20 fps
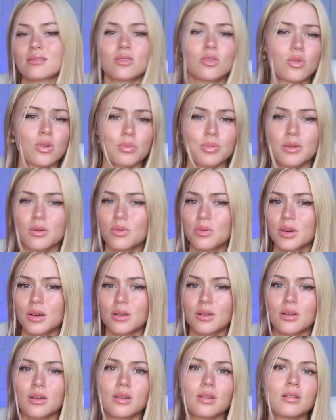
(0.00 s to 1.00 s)
corporate
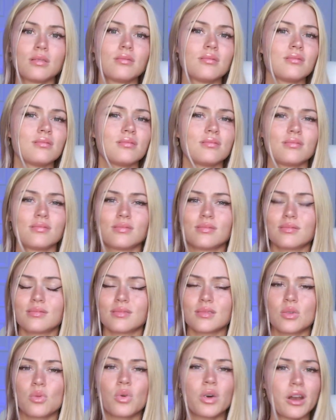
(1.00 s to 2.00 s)
world,
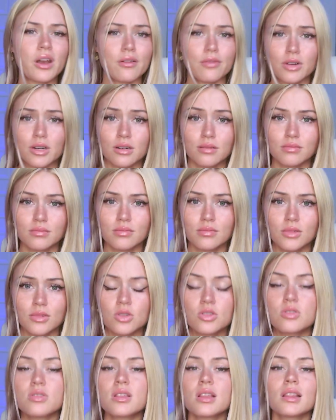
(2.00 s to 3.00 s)
whatever.
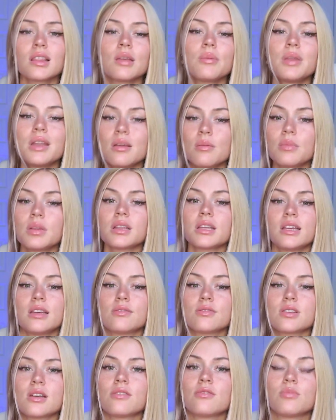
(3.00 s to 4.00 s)
Those are the limiting
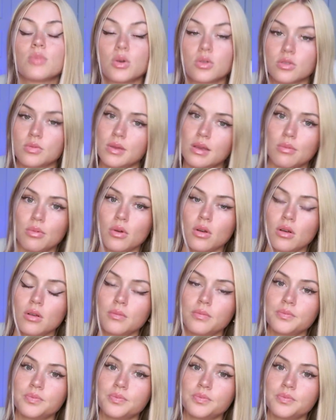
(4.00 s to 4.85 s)
beliefs of most people,